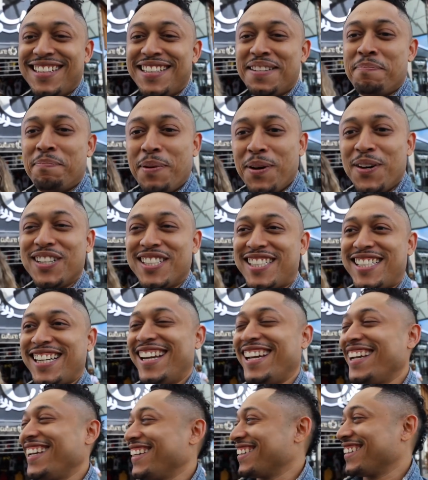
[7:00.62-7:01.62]
this is
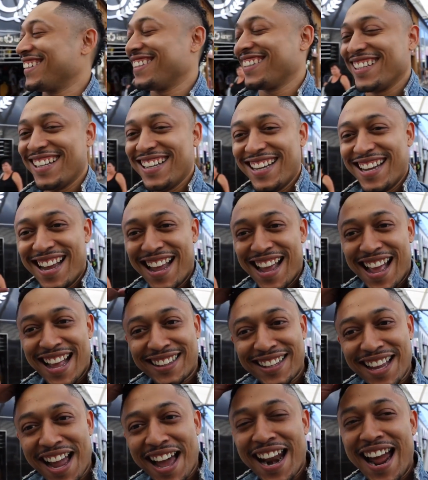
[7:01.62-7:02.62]
bullshit.
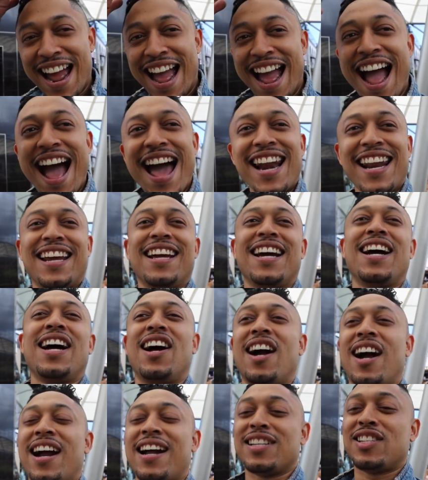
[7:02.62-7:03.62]
I thought I had it.
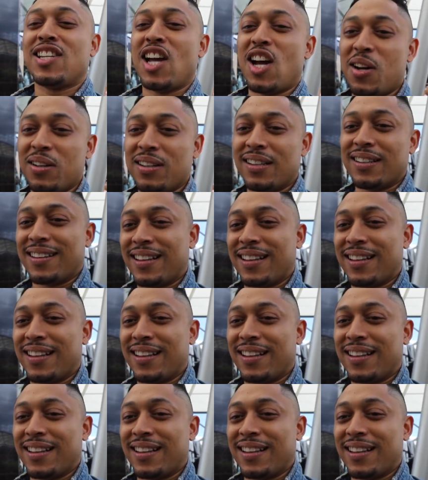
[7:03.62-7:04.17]
All right, so